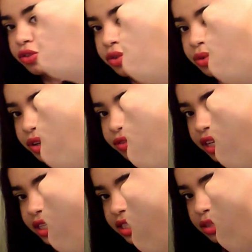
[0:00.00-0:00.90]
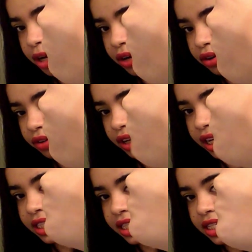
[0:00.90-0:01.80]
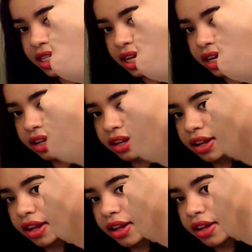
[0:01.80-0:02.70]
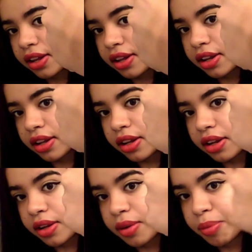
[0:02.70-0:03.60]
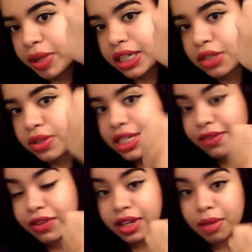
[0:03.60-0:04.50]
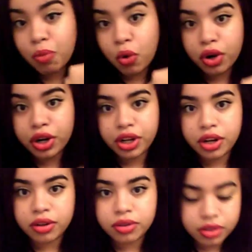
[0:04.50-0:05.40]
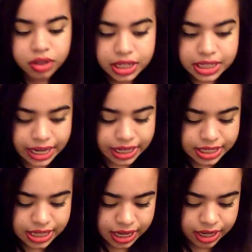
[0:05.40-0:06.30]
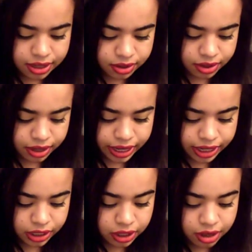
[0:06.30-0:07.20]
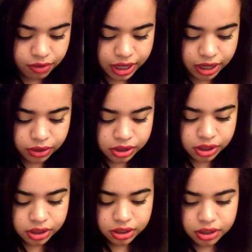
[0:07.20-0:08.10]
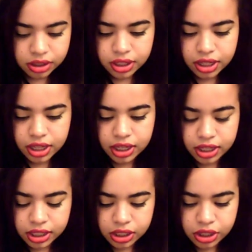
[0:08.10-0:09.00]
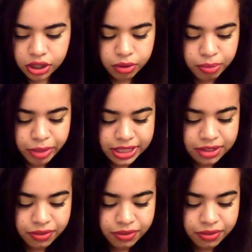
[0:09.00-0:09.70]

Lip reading: more reflexes, but I don't know if you guys can see that. But this one's definitely more, you know, intense, and I love how it, you know, makes